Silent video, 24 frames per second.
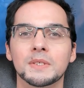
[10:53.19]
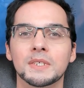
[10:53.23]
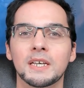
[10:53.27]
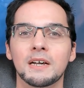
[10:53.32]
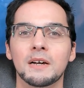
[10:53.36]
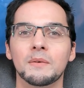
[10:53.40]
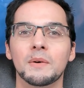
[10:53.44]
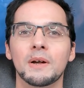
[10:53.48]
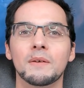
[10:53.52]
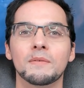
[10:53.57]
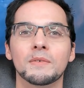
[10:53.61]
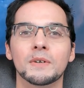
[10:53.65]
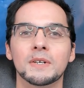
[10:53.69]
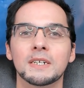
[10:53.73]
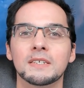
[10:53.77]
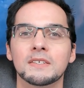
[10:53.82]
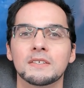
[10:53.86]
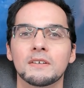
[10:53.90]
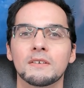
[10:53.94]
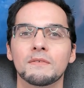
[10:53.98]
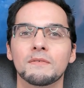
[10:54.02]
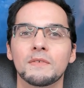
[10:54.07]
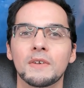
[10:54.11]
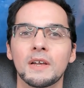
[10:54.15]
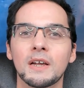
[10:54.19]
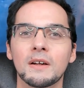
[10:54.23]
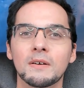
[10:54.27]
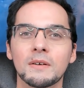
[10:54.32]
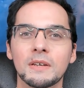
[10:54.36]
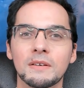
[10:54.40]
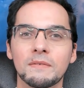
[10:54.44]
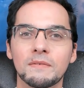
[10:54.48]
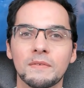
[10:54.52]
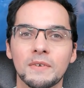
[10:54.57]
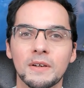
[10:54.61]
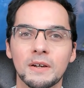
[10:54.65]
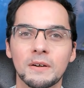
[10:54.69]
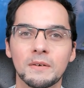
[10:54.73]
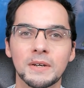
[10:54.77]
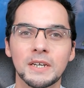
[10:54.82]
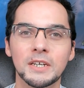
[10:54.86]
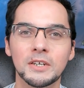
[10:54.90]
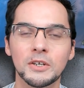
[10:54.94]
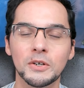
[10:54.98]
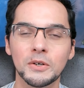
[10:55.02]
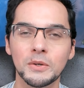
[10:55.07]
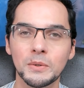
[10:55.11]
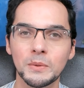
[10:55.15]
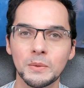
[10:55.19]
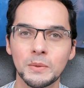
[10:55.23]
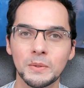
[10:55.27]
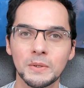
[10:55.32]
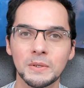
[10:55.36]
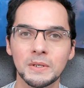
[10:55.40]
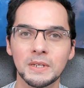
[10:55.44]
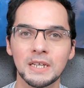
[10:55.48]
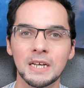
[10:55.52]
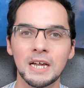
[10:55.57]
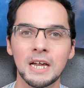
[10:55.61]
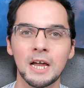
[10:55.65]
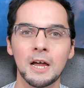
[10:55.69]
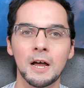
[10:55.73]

however, it's a very, very cool